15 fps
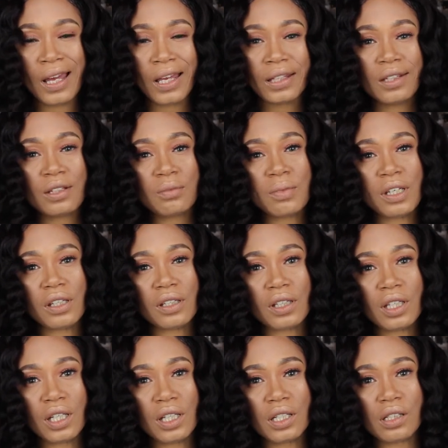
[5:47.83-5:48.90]
Could be
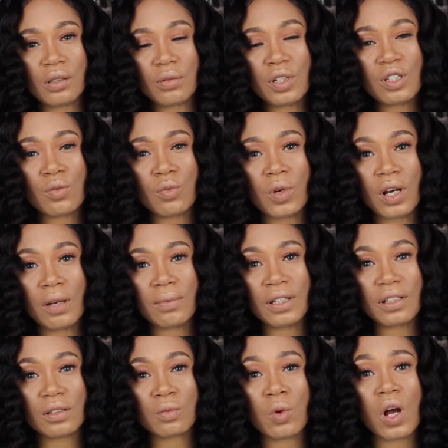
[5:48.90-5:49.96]
the reason why,
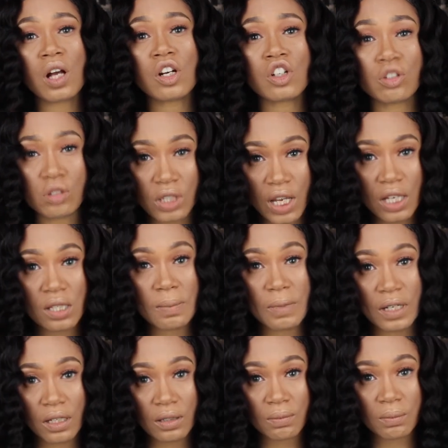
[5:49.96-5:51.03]
because wand curls takes a
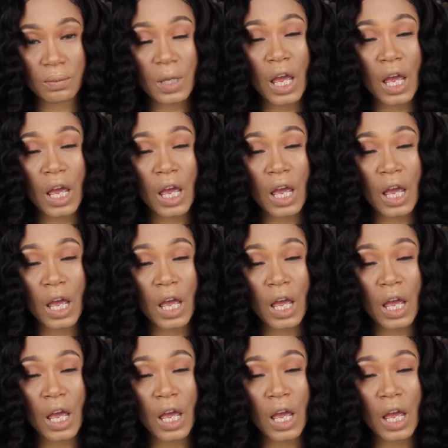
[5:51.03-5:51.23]
minute,